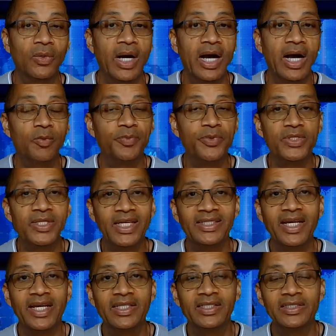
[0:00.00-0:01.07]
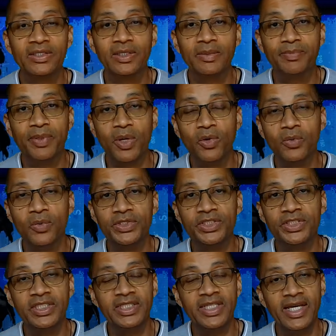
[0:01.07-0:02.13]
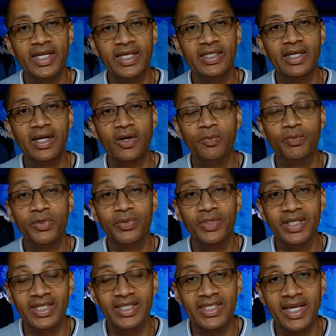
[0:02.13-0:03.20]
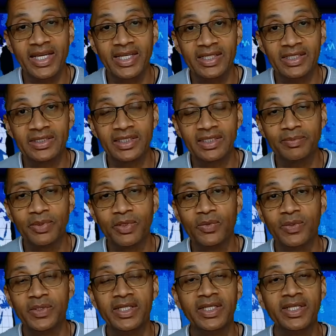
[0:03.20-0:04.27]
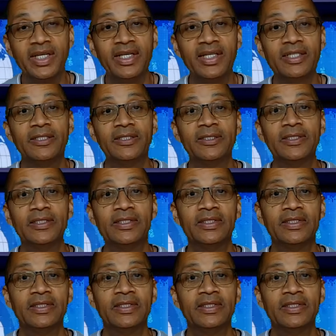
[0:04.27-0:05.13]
So I hope you take that into the poll with you today. I hope you did take it into the poll with you today.